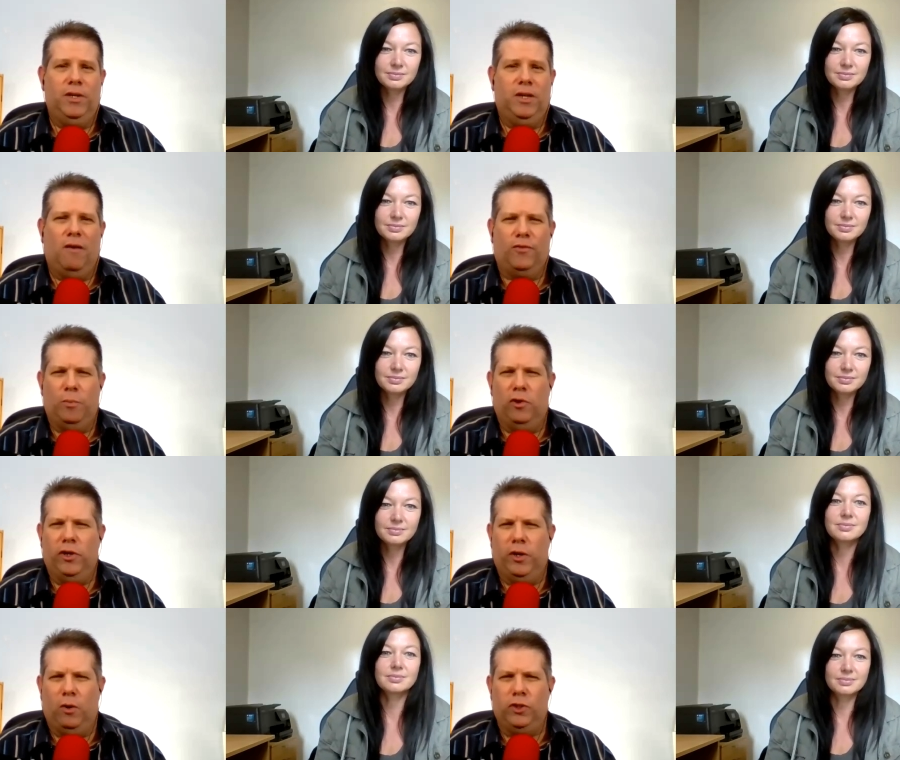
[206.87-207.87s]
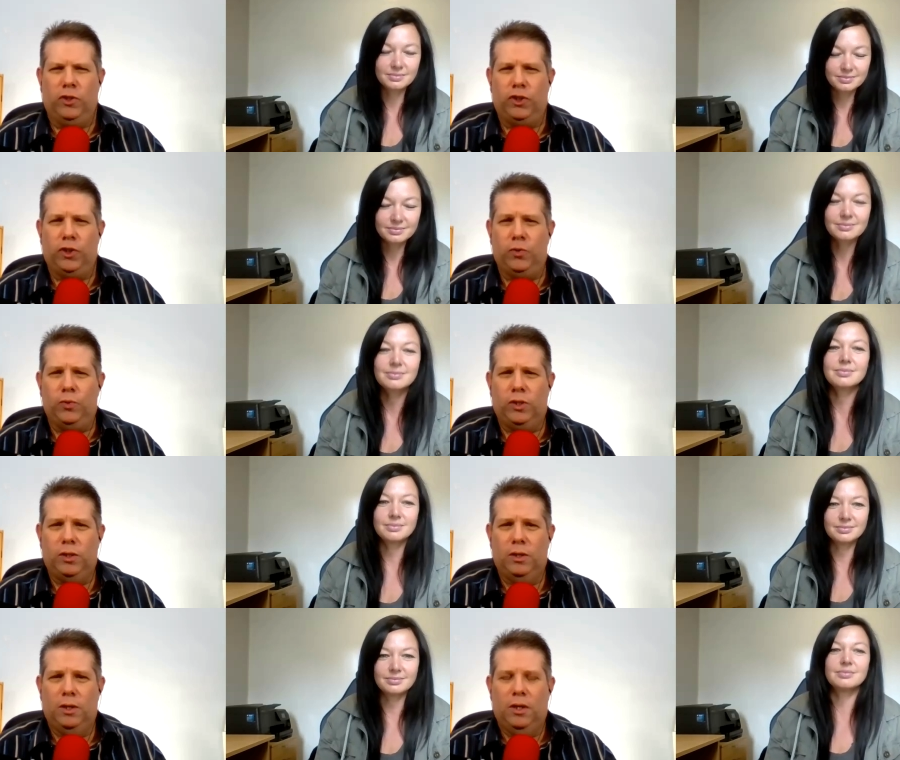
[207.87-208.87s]
Speaker 1: comfortable in your own shoes.
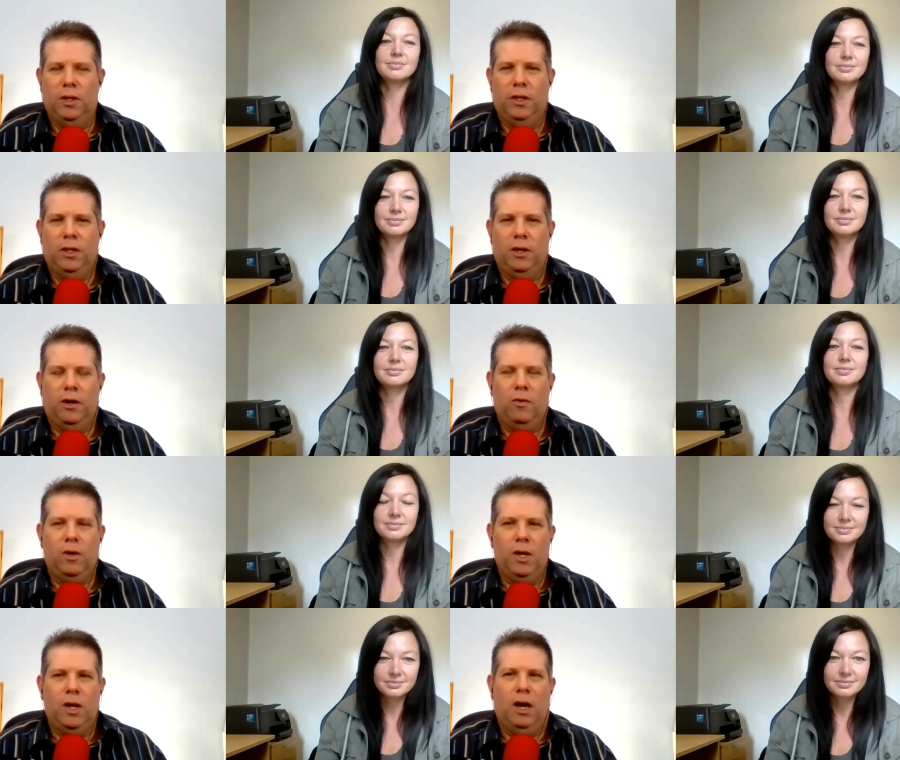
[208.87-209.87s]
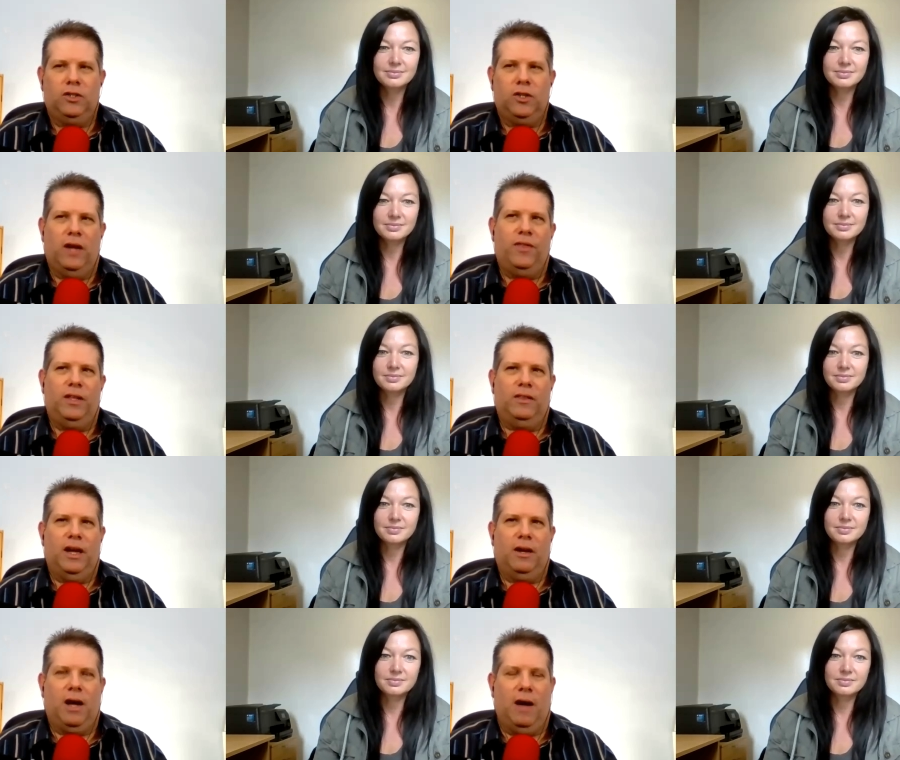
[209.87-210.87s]
Mm-hmm. You know, uh, so I think
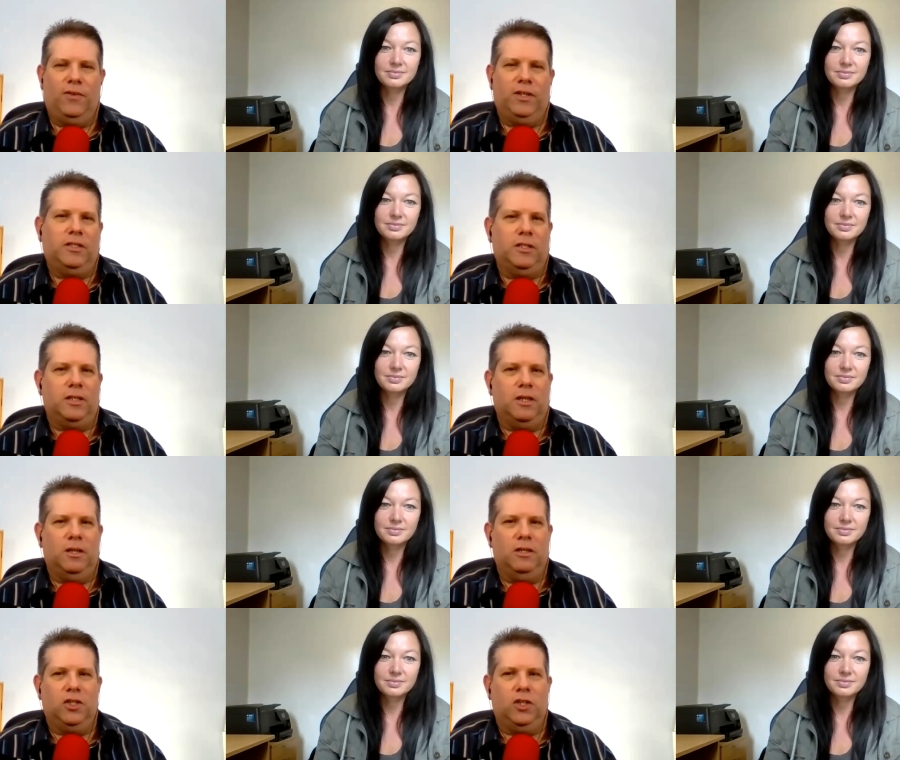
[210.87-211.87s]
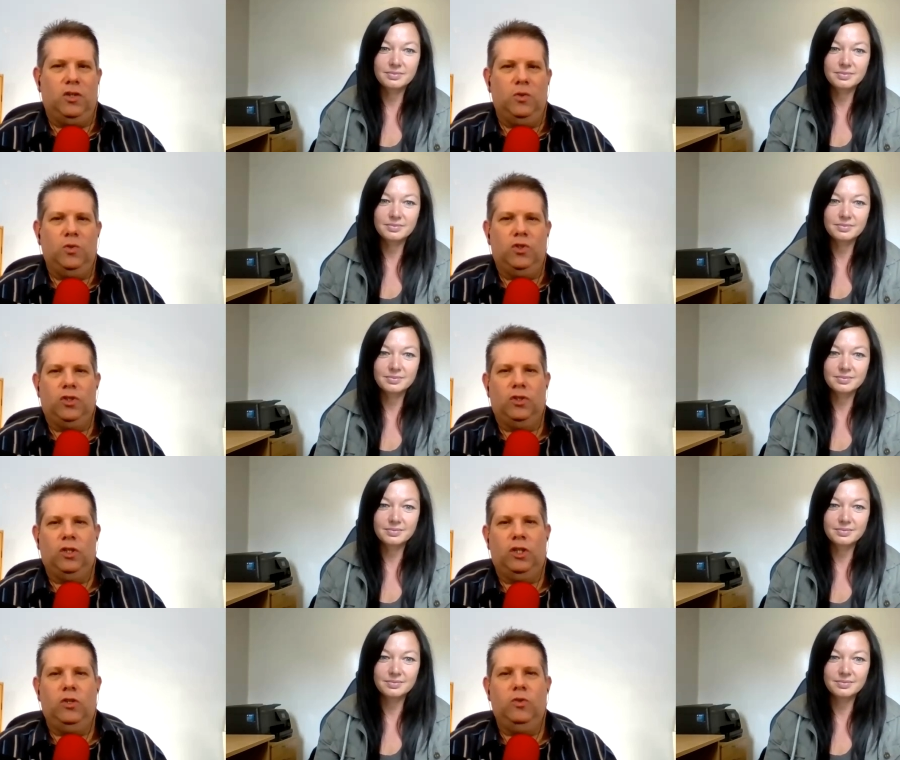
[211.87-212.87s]
that confidence is a is a huge
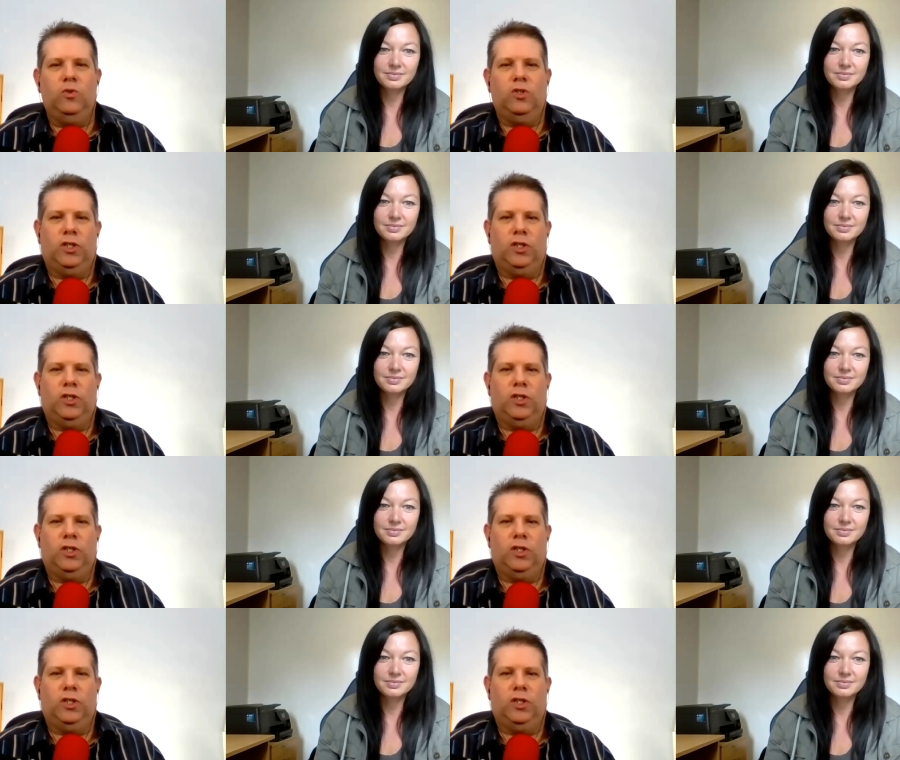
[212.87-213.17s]
huge